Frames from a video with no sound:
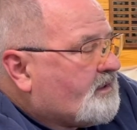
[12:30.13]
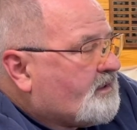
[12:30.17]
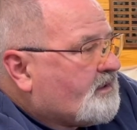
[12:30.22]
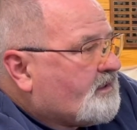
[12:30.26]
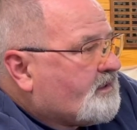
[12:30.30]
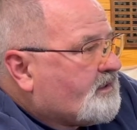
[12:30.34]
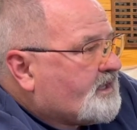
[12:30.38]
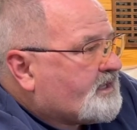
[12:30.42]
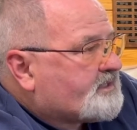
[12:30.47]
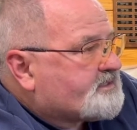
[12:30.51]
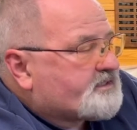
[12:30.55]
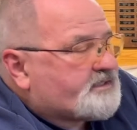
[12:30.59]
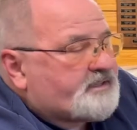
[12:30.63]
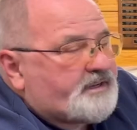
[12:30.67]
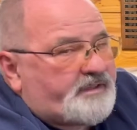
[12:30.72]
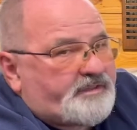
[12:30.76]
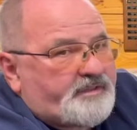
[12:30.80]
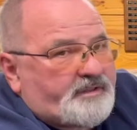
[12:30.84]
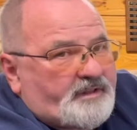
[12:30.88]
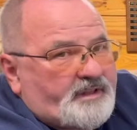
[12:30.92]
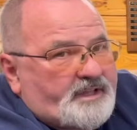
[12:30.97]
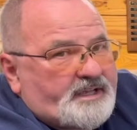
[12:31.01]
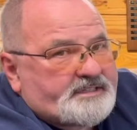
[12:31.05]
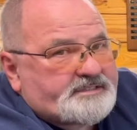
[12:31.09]
that's another
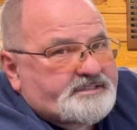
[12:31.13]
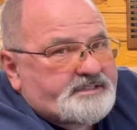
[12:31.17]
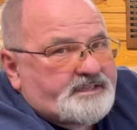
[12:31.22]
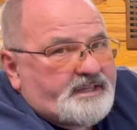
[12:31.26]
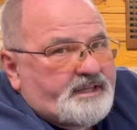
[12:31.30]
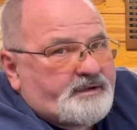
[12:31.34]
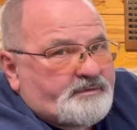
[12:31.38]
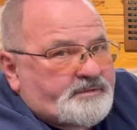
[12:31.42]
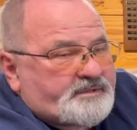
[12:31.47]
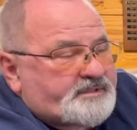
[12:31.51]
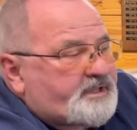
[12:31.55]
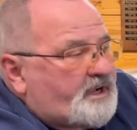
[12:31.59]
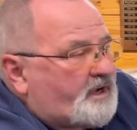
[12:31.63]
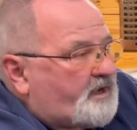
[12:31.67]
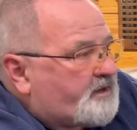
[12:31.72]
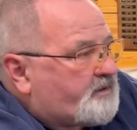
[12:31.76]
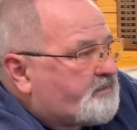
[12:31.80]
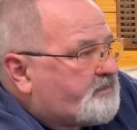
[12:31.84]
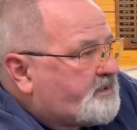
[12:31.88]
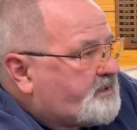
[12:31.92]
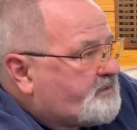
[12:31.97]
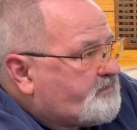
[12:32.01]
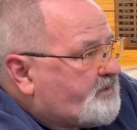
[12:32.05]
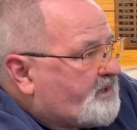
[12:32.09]
lesson that was taught to
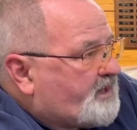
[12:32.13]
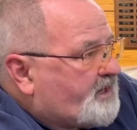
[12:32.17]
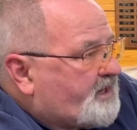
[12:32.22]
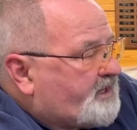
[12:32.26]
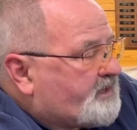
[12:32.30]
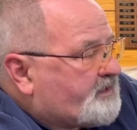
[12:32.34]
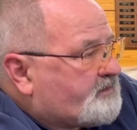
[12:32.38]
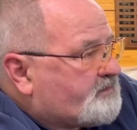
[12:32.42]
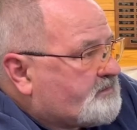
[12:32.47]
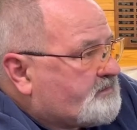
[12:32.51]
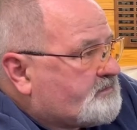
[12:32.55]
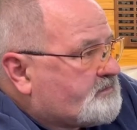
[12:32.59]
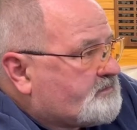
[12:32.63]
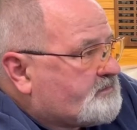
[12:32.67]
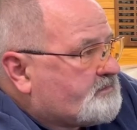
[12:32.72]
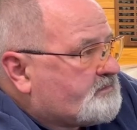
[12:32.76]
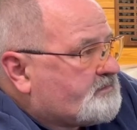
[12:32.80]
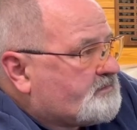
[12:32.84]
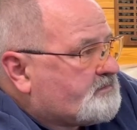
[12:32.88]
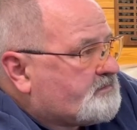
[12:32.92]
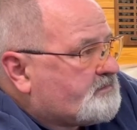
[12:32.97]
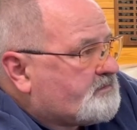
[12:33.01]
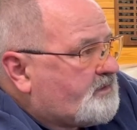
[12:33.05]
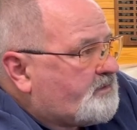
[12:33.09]
me by
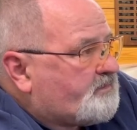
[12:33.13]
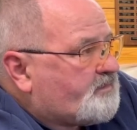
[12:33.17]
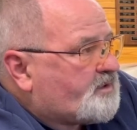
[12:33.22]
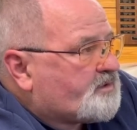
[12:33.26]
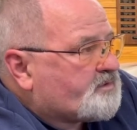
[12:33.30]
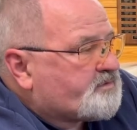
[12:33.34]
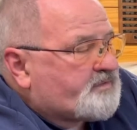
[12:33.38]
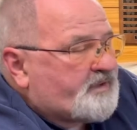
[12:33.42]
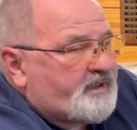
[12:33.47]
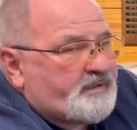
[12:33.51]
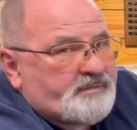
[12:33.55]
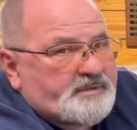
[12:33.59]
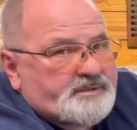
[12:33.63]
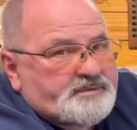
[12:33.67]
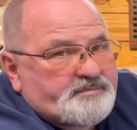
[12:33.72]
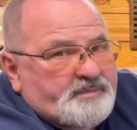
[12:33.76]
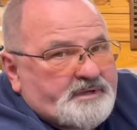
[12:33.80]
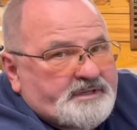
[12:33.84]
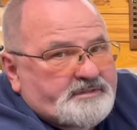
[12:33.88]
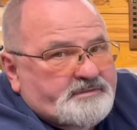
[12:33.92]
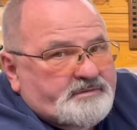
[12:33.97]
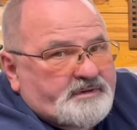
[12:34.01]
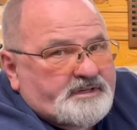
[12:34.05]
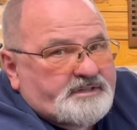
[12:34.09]
the most famous
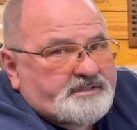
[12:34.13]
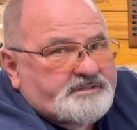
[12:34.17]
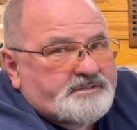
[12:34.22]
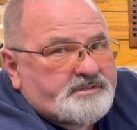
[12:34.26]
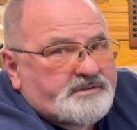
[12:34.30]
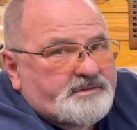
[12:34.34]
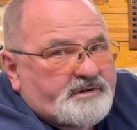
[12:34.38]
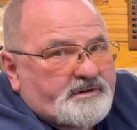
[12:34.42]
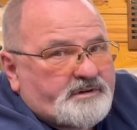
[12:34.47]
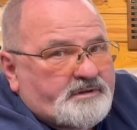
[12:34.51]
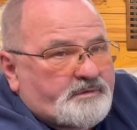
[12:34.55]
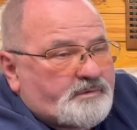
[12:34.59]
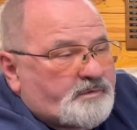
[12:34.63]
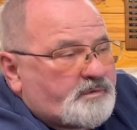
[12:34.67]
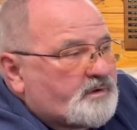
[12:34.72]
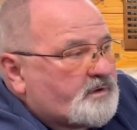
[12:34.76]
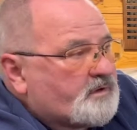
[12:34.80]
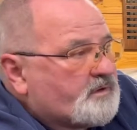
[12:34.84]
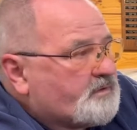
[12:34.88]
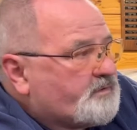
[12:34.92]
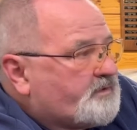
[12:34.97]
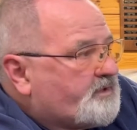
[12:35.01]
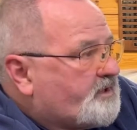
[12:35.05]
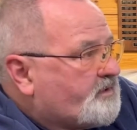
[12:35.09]
bench rest shooter in the
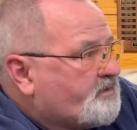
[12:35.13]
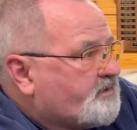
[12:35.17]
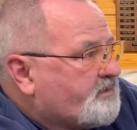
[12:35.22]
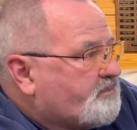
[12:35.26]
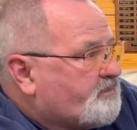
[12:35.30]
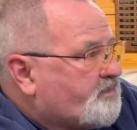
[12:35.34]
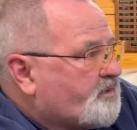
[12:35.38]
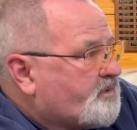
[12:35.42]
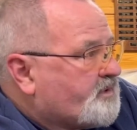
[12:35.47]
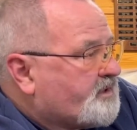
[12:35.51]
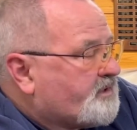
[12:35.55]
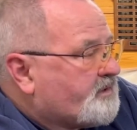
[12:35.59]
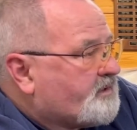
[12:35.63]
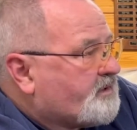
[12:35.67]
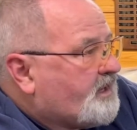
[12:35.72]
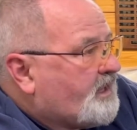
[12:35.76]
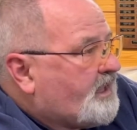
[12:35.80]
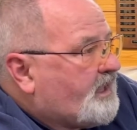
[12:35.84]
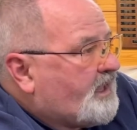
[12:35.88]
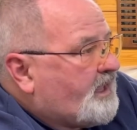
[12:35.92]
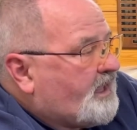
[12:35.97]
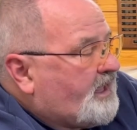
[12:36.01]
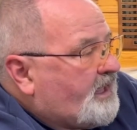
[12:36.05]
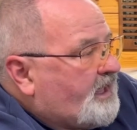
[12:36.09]
world, Tony Boyer.
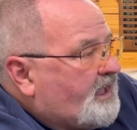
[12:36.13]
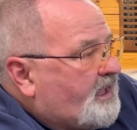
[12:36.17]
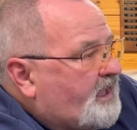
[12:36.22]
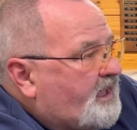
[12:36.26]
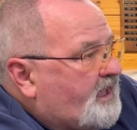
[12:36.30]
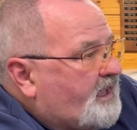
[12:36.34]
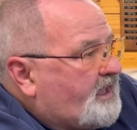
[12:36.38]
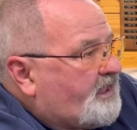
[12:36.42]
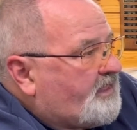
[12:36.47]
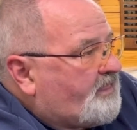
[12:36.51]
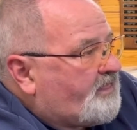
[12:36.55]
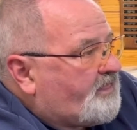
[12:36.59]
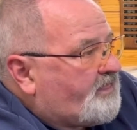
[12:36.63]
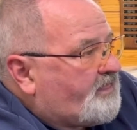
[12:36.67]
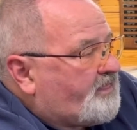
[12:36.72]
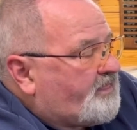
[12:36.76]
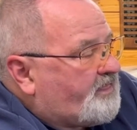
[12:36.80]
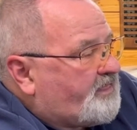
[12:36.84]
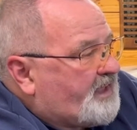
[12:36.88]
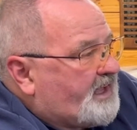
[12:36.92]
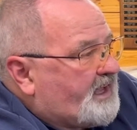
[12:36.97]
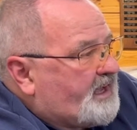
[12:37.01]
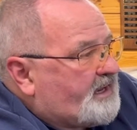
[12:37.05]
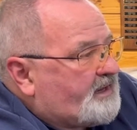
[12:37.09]
And
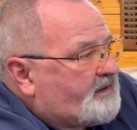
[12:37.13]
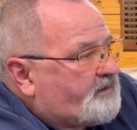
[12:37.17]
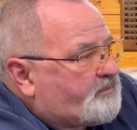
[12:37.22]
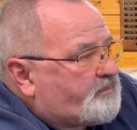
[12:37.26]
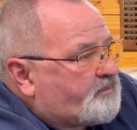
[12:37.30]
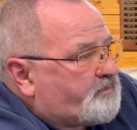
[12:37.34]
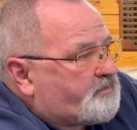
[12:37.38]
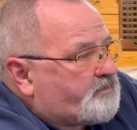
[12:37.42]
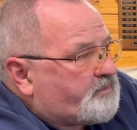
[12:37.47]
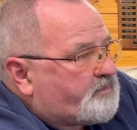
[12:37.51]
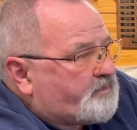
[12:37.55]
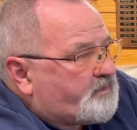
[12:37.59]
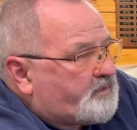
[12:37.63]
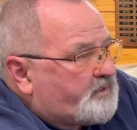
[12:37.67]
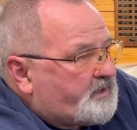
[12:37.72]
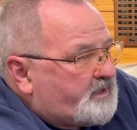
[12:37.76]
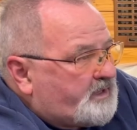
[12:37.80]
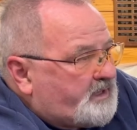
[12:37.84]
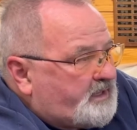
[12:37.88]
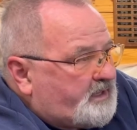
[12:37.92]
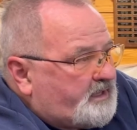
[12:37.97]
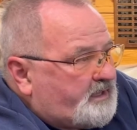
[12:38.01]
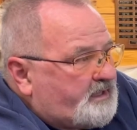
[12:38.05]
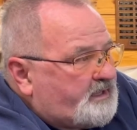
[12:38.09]
that
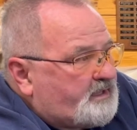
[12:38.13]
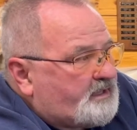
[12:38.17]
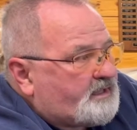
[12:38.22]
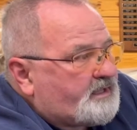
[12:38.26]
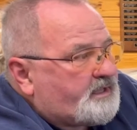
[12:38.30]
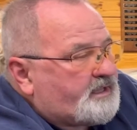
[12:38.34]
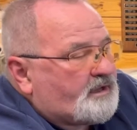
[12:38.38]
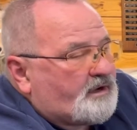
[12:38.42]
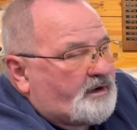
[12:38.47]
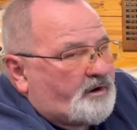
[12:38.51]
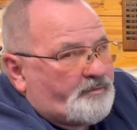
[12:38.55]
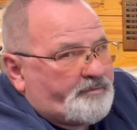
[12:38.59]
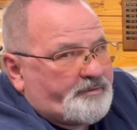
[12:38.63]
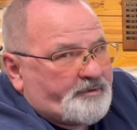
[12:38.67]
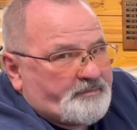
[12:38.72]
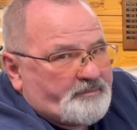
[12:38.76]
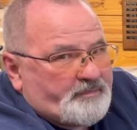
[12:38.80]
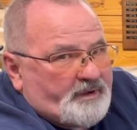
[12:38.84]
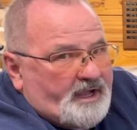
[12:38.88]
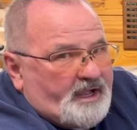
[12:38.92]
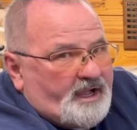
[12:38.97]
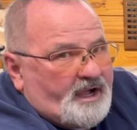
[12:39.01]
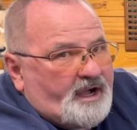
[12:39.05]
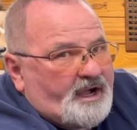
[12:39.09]
really opened
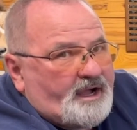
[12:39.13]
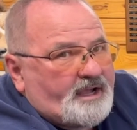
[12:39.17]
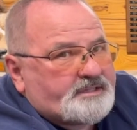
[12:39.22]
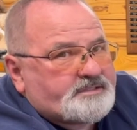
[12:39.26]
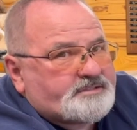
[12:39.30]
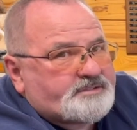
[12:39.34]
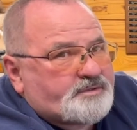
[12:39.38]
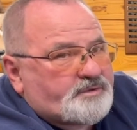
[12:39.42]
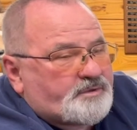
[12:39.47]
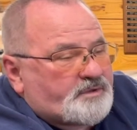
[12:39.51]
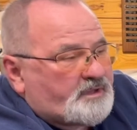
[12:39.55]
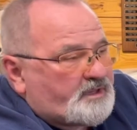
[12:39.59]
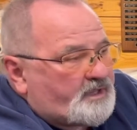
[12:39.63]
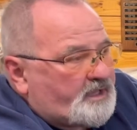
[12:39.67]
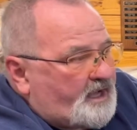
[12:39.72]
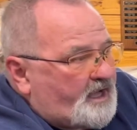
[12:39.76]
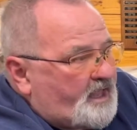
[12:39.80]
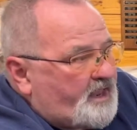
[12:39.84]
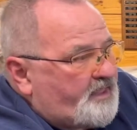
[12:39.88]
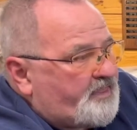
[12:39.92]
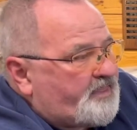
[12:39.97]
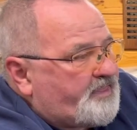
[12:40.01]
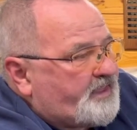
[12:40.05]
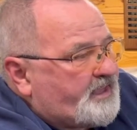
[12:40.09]
my eyes to a
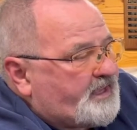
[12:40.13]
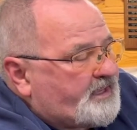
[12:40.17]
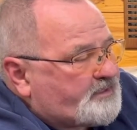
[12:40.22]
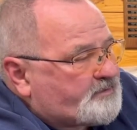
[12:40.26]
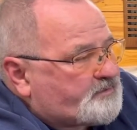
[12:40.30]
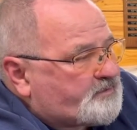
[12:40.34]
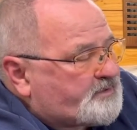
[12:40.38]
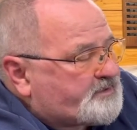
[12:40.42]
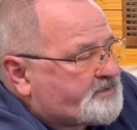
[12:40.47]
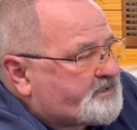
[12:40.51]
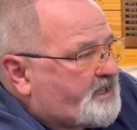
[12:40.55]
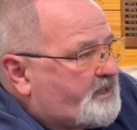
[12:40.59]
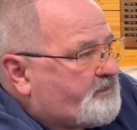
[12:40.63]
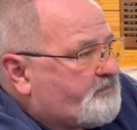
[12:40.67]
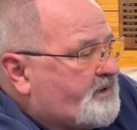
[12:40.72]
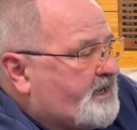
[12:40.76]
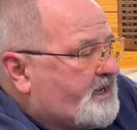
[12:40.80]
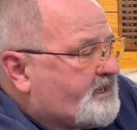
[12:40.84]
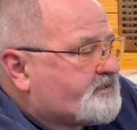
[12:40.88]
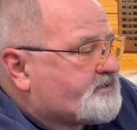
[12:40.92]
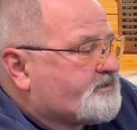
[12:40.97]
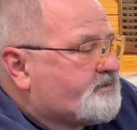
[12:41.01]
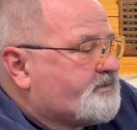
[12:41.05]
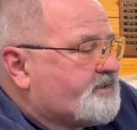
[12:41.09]
lot of things once I
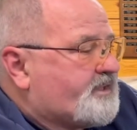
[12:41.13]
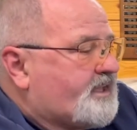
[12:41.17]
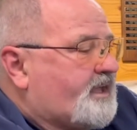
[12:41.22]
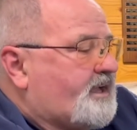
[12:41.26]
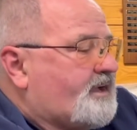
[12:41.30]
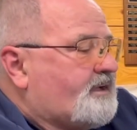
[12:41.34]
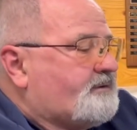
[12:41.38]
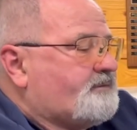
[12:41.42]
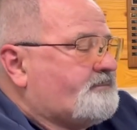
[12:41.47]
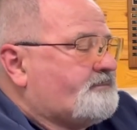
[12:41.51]
mastered that.